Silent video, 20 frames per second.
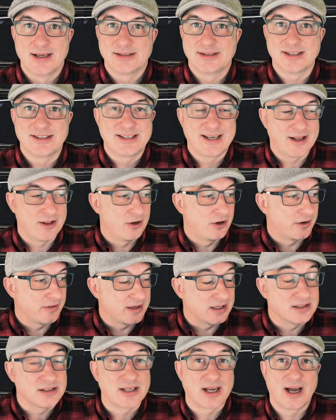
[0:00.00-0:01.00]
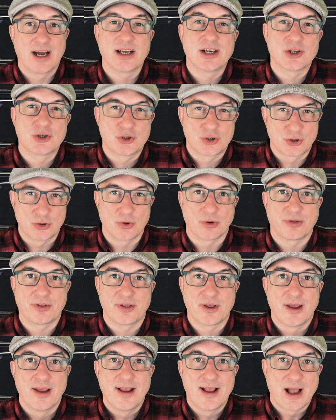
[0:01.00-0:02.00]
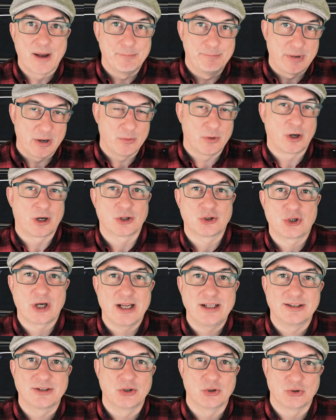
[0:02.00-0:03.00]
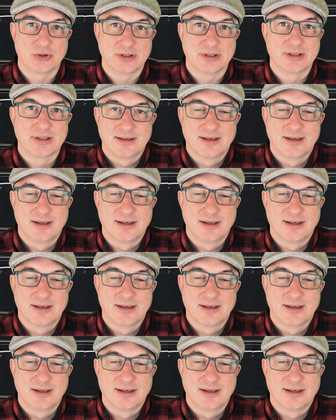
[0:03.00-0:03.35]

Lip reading: to tell her the entire truth about her childhood.